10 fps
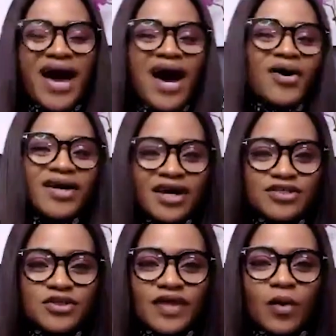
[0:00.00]
But how can
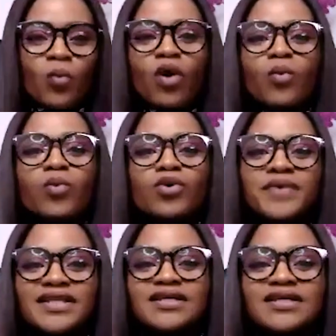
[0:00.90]
I do that? What
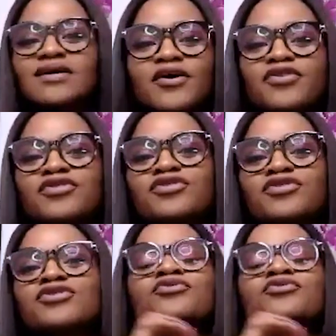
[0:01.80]
will be the
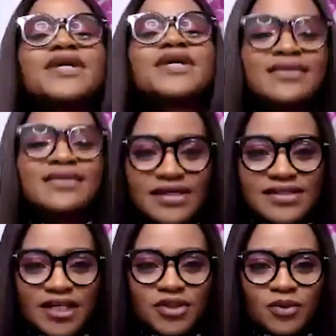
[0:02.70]
3
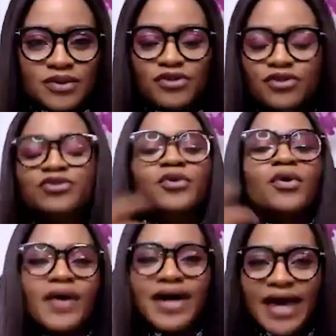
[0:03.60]
things that you would
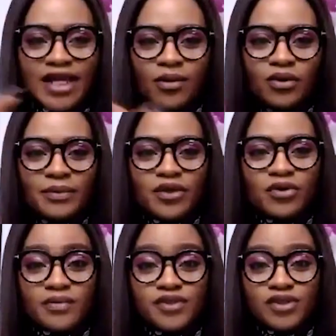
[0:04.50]
throw at any woman
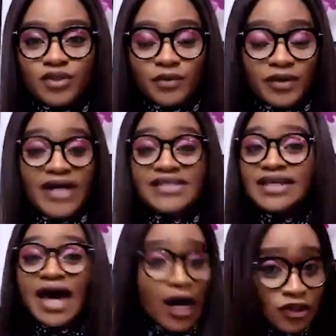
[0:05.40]
who comes to you and
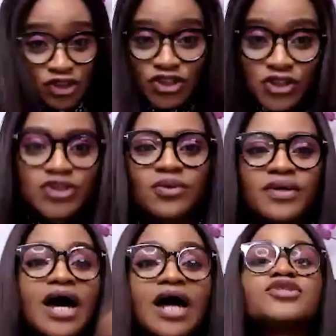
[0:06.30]
asking, how did you
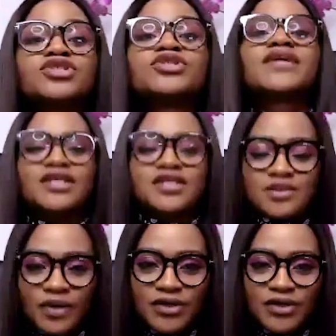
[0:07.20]
do it? How did you get
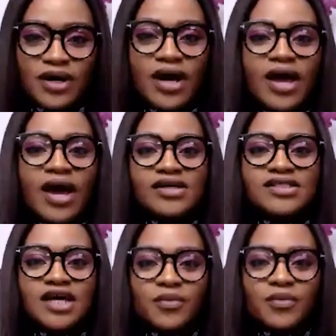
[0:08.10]
to where you are?
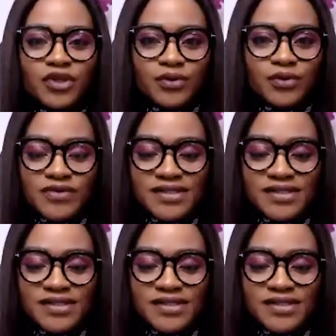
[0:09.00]
I'll start with you,